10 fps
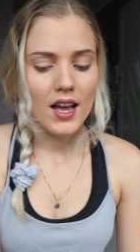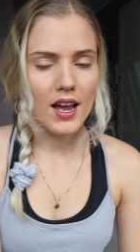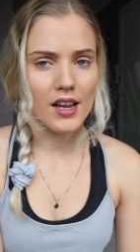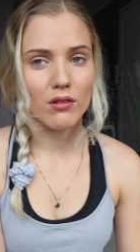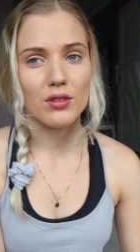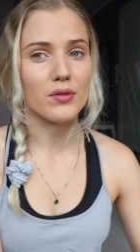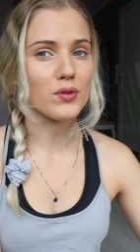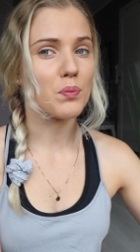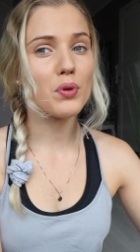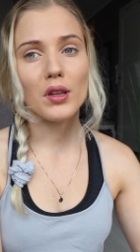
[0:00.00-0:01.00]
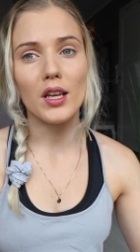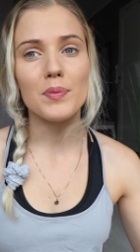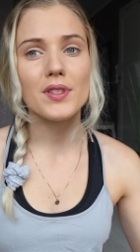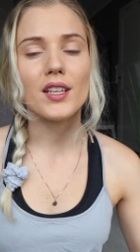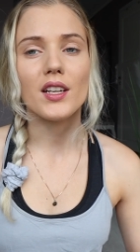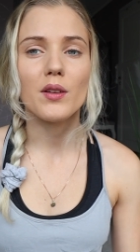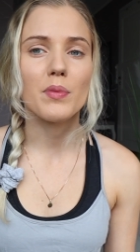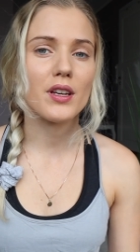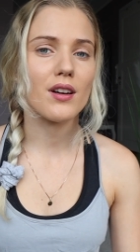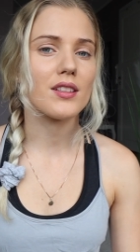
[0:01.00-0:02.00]
I also do pull-ups here
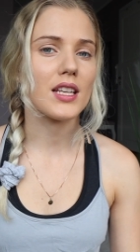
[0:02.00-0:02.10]
because